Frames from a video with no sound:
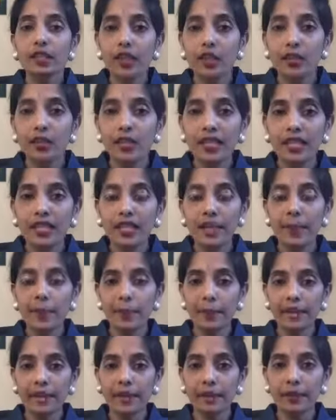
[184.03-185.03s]
three
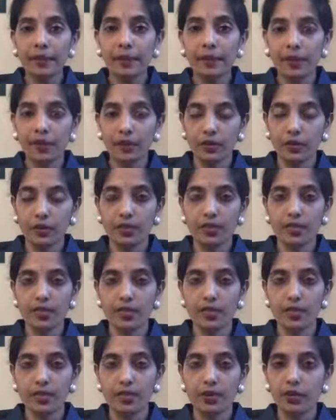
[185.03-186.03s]
main
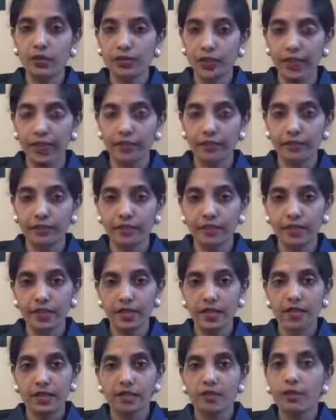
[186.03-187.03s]
pillars of life
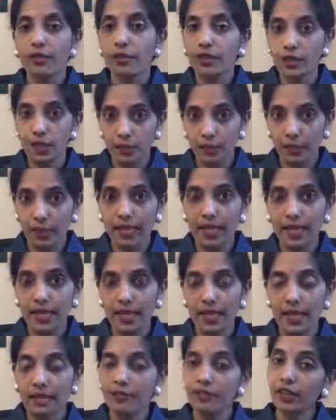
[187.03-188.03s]
for us to maintain
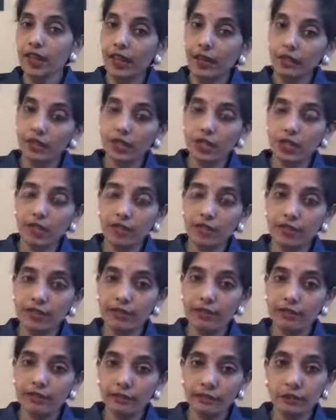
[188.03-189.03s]
life, the other two being
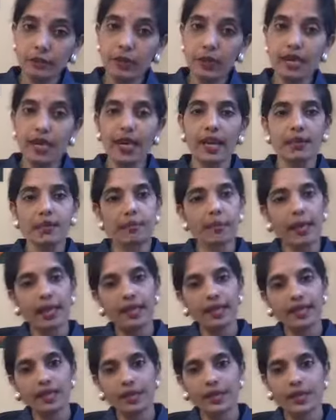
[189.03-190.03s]
food and
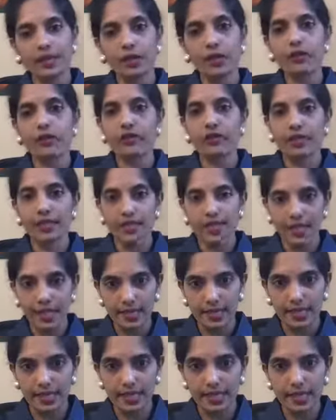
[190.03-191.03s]
balance of
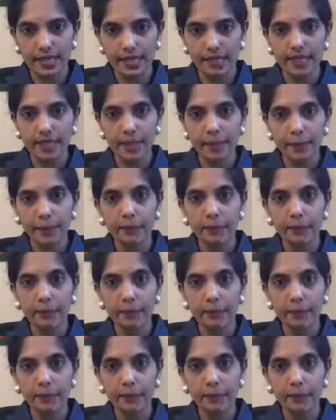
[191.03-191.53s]
senses.